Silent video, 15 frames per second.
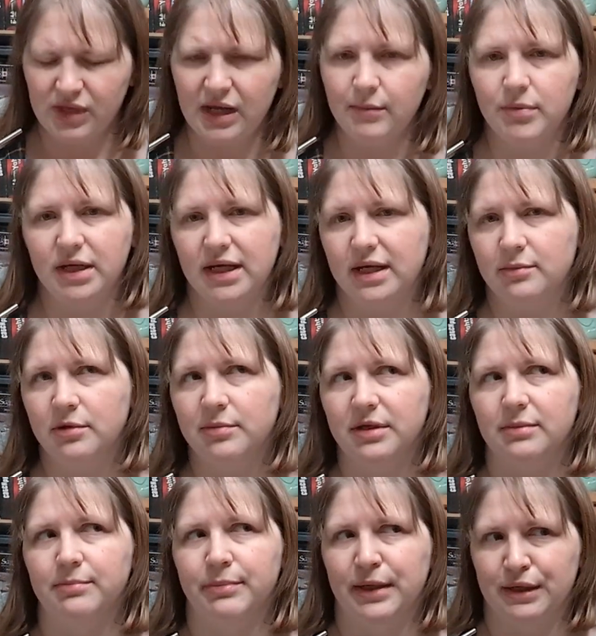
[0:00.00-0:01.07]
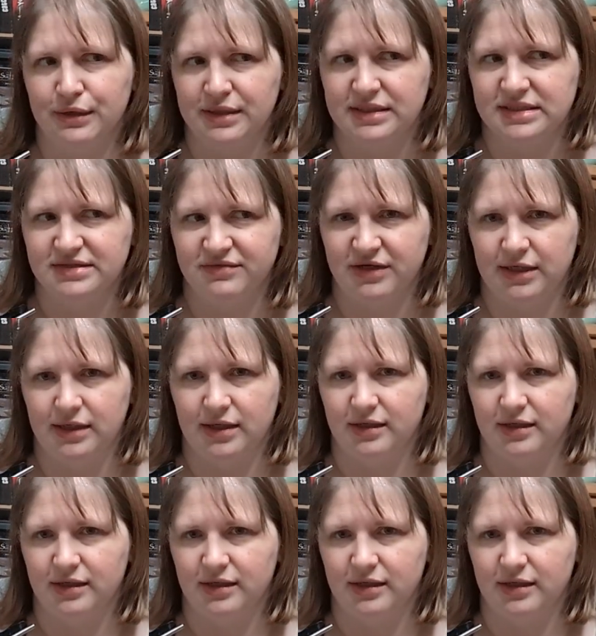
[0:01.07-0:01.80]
But I am a big berries fan.